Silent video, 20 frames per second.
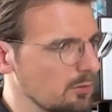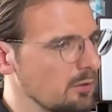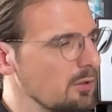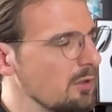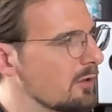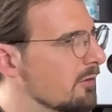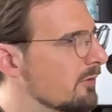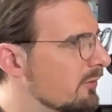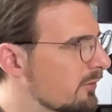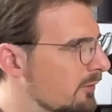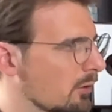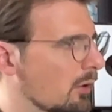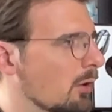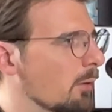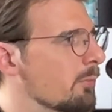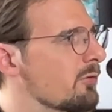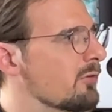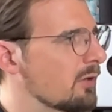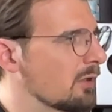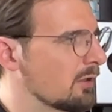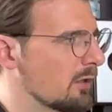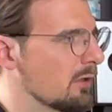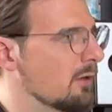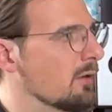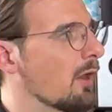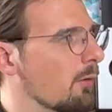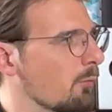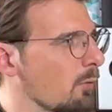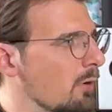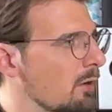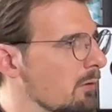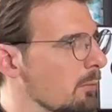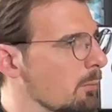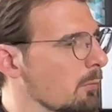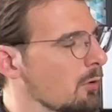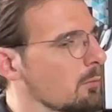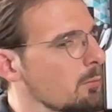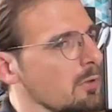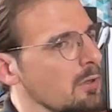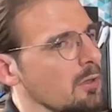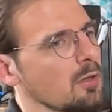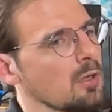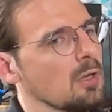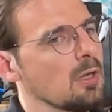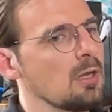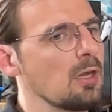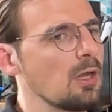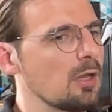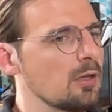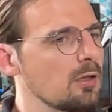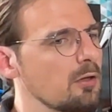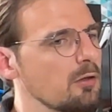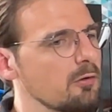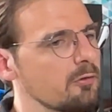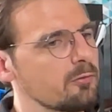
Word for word: is the object in that very moment. And then it's